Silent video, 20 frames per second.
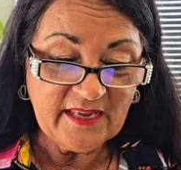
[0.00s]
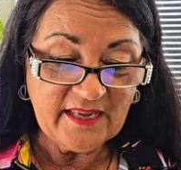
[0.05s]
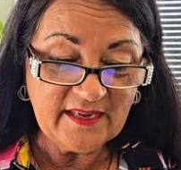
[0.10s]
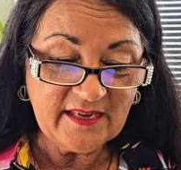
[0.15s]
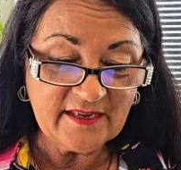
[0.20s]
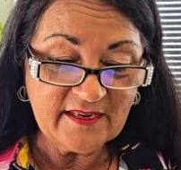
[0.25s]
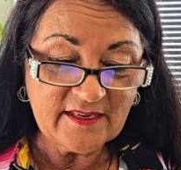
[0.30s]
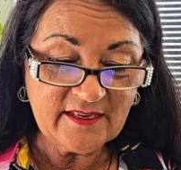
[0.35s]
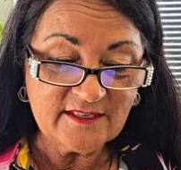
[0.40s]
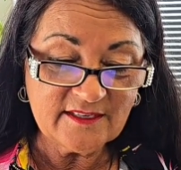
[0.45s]

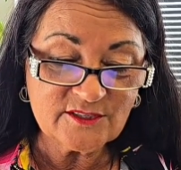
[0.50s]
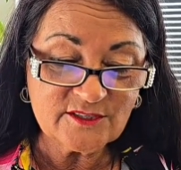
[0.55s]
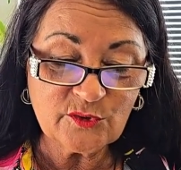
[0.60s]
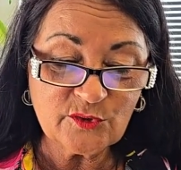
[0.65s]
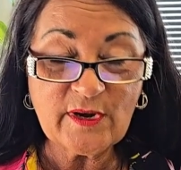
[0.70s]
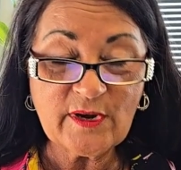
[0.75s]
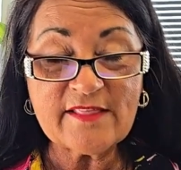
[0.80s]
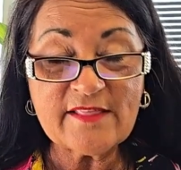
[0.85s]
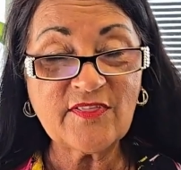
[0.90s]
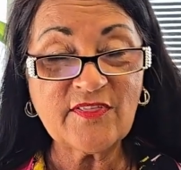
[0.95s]
And
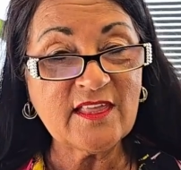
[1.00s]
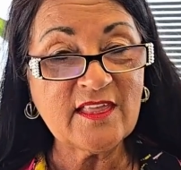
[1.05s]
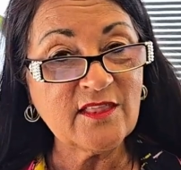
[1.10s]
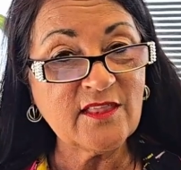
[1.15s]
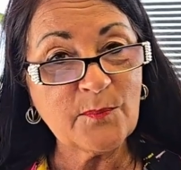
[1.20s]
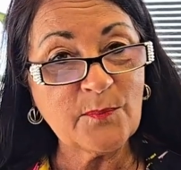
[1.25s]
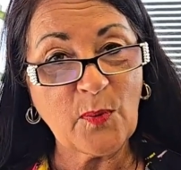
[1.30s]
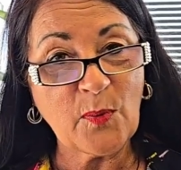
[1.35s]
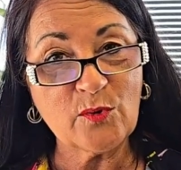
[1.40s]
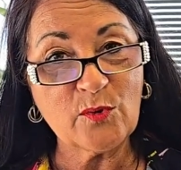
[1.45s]
so then
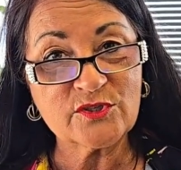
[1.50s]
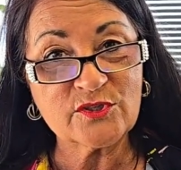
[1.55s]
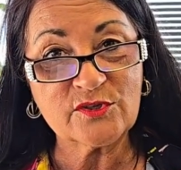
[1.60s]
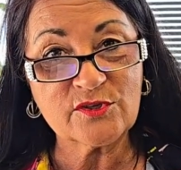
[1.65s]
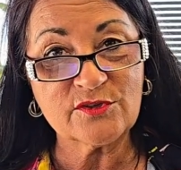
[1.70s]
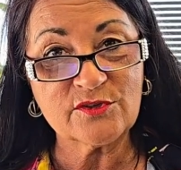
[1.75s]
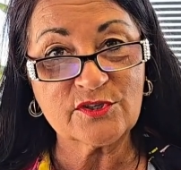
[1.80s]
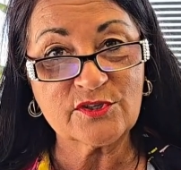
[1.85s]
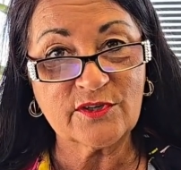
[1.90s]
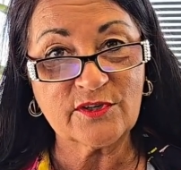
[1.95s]
the
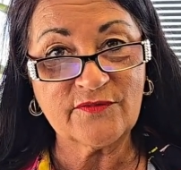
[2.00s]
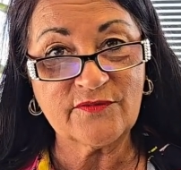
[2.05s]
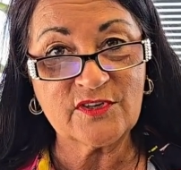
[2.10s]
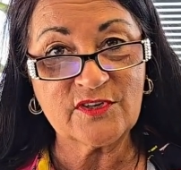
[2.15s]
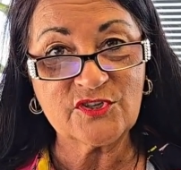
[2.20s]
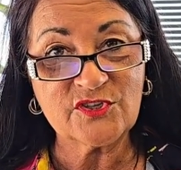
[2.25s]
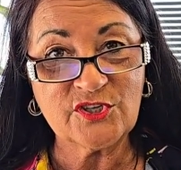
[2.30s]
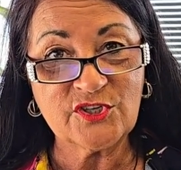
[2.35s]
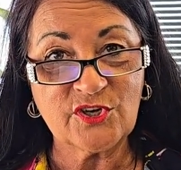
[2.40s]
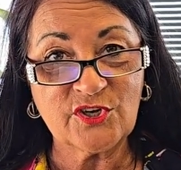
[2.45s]
Postal
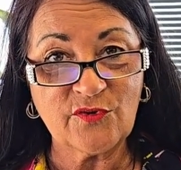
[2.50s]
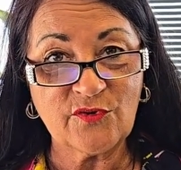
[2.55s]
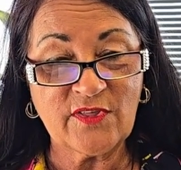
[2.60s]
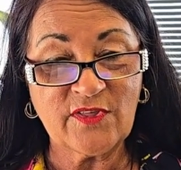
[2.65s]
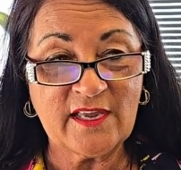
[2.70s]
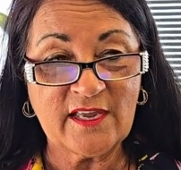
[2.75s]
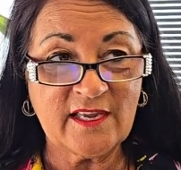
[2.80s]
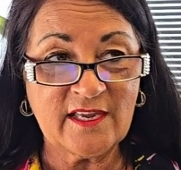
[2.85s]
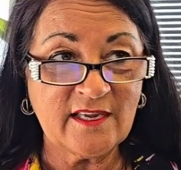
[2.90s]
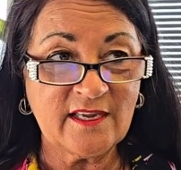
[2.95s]
Service,
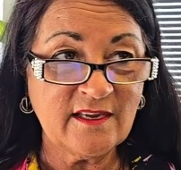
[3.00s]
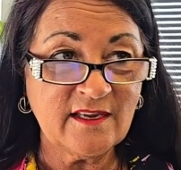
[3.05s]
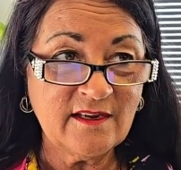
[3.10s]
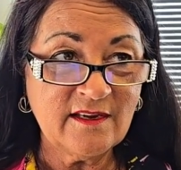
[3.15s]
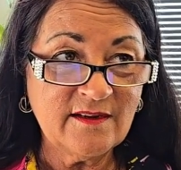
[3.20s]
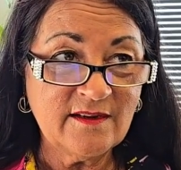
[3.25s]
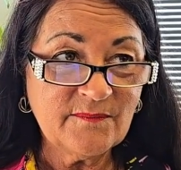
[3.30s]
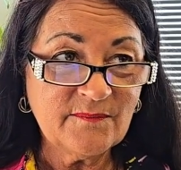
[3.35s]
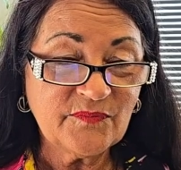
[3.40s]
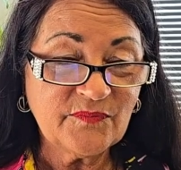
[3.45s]
they
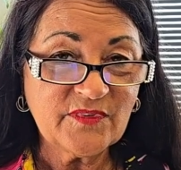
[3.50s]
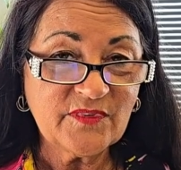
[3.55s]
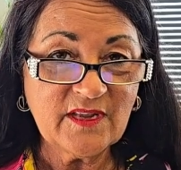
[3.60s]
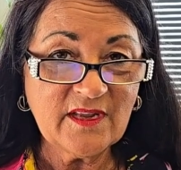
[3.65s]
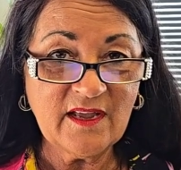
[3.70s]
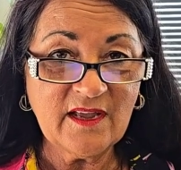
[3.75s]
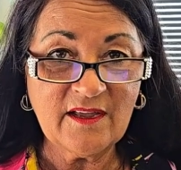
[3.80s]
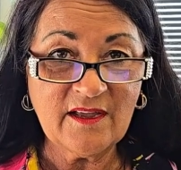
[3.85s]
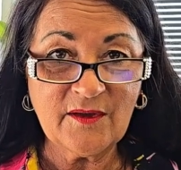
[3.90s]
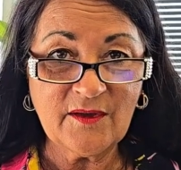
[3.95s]

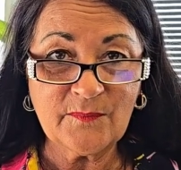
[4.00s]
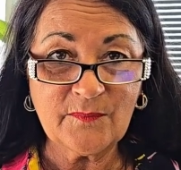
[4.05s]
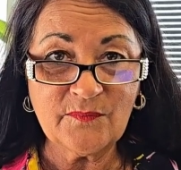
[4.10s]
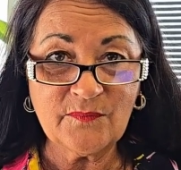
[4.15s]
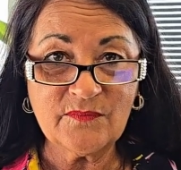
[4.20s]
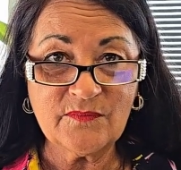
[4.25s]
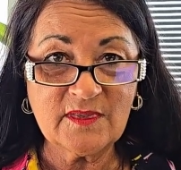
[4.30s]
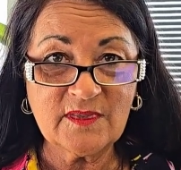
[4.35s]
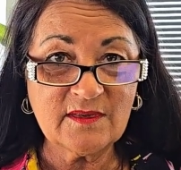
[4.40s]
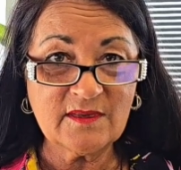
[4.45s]

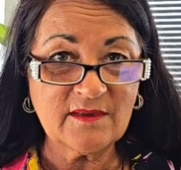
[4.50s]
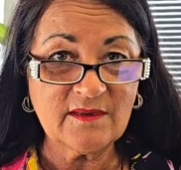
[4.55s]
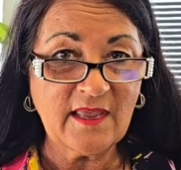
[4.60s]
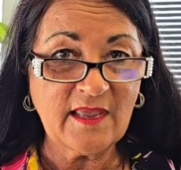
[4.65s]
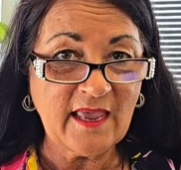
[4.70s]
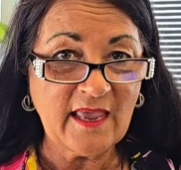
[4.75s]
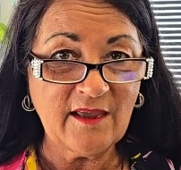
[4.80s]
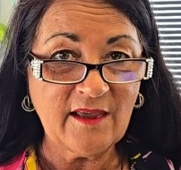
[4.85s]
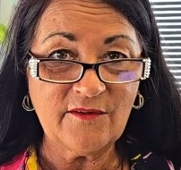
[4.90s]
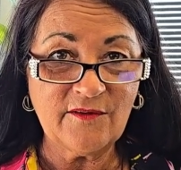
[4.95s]

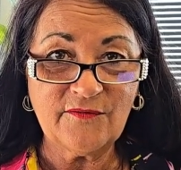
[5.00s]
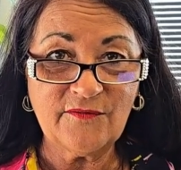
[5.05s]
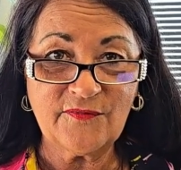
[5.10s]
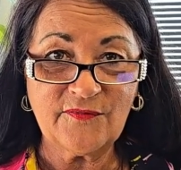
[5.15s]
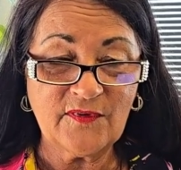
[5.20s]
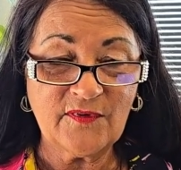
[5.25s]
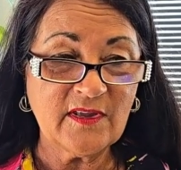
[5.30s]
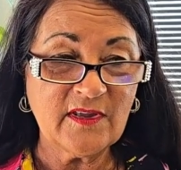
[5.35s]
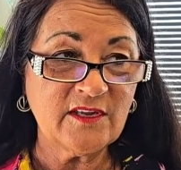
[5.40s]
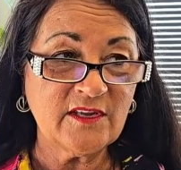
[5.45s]

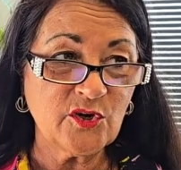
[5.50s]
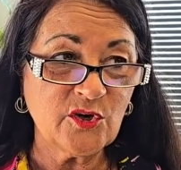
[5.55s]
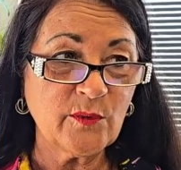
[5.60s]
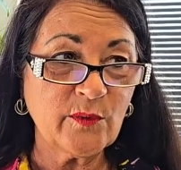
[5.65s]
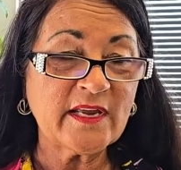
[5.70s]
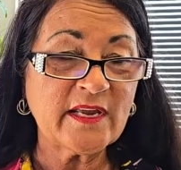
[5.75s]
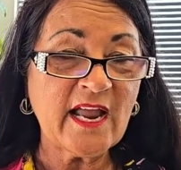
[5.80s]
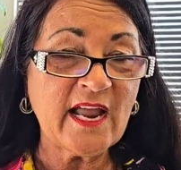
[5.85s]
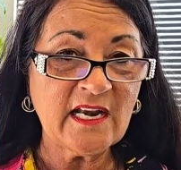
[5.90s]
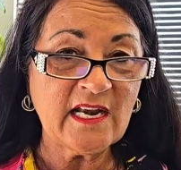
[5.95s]

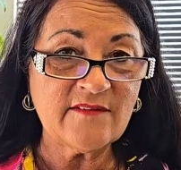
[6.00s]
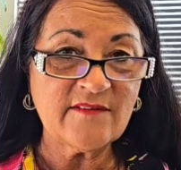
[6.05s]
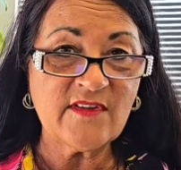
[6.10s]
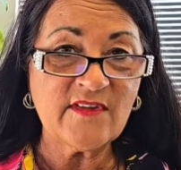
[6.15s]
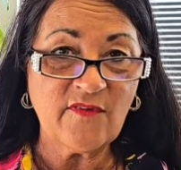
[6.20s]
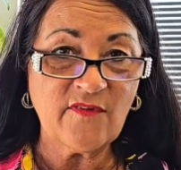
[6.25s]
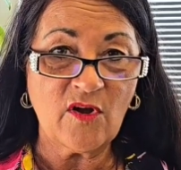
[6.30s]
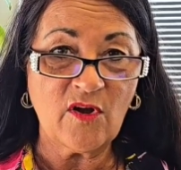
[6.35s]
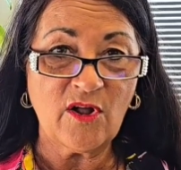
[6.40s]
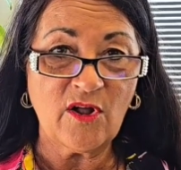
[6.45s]
it kind of
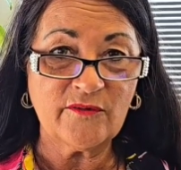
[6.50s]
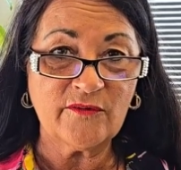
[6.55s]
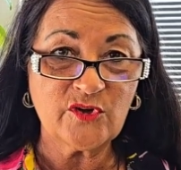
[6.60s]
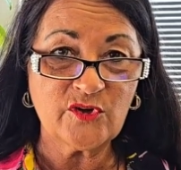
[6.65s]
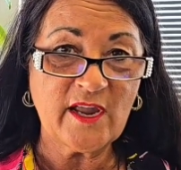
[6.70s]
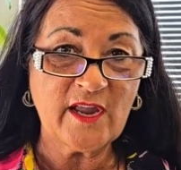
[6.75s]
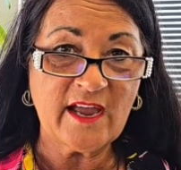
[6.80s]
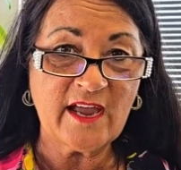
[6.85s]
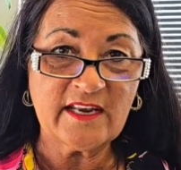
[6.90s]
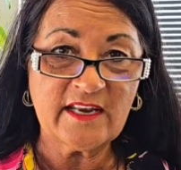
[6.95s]
evolved.
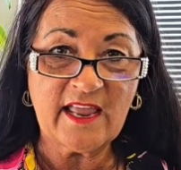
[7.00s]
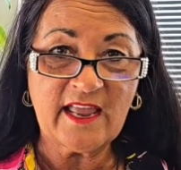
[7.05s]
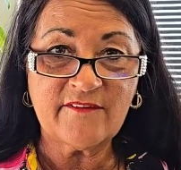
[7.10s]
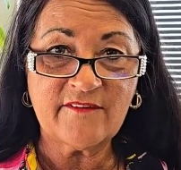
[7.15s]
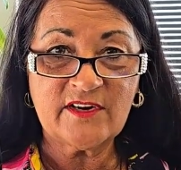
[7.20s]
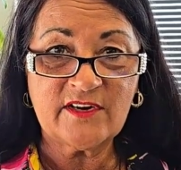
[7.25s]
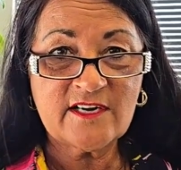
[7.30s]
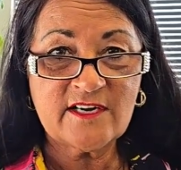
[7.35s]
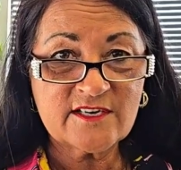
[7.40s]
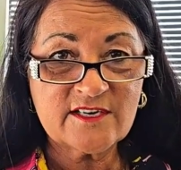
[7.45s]
You had to
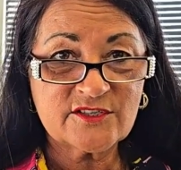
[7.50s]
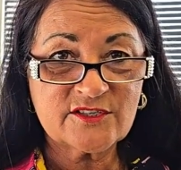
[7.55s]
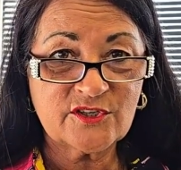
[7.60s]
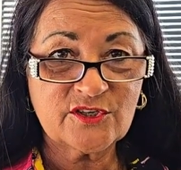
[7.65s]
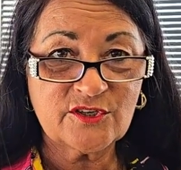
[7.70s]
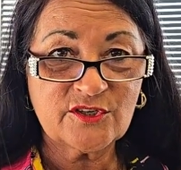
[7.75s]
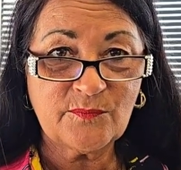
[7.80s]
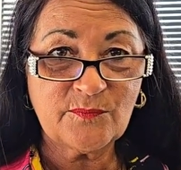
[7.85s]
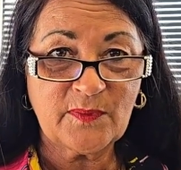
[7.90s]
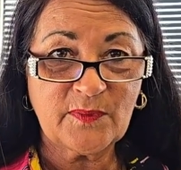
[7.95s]
have it at a
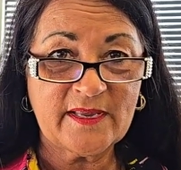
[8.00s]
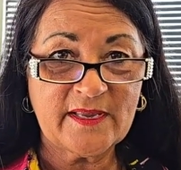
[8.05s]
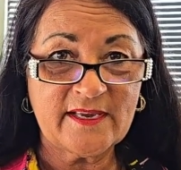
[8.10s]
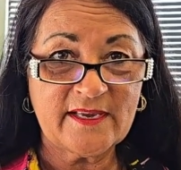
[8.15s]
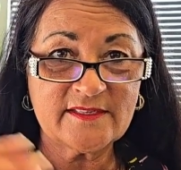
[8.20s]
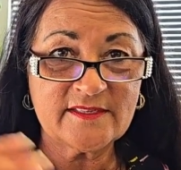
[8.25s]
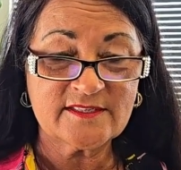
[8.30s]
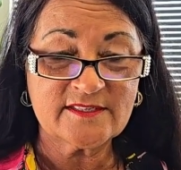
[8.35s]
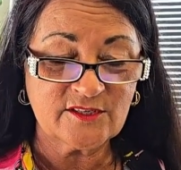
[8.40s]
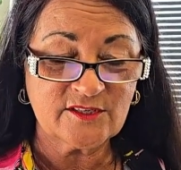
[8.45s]
certain
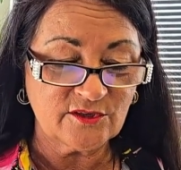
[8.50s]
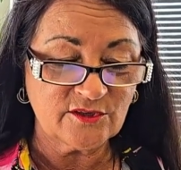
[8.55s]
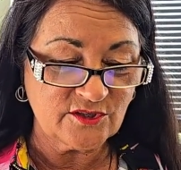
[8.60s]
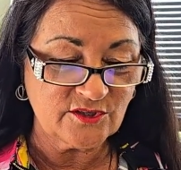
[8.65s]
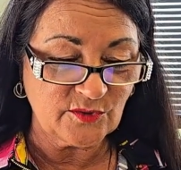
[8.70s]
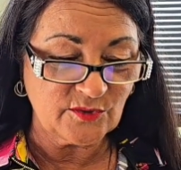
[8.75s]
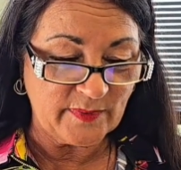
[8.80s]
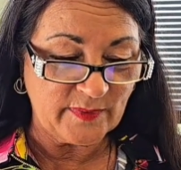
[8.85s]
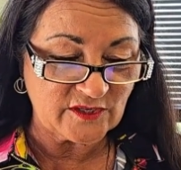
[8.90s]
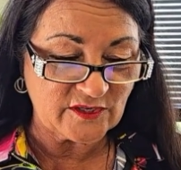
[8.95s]
place,
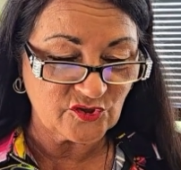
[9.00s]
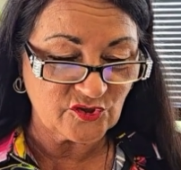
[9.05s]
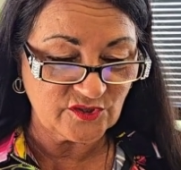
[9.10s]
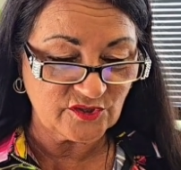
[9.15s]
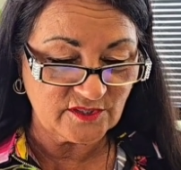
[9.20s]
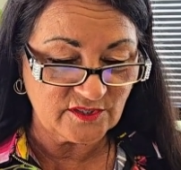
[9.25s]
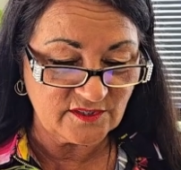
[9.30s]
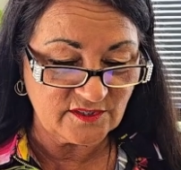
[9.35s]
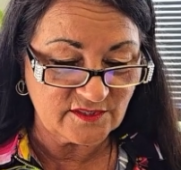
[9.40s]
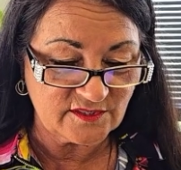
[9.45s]
certain
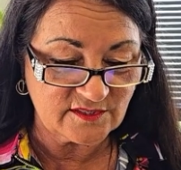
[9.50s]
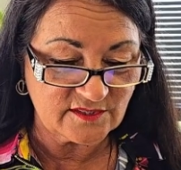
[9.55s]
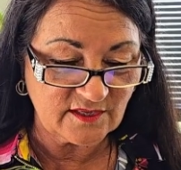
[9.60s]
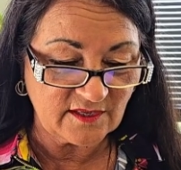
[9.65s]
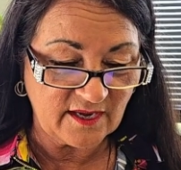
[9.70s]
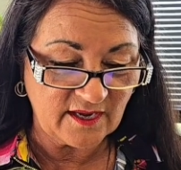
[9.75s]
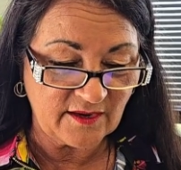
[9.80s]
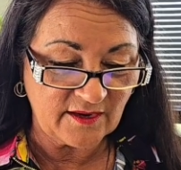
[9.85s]
dimensions,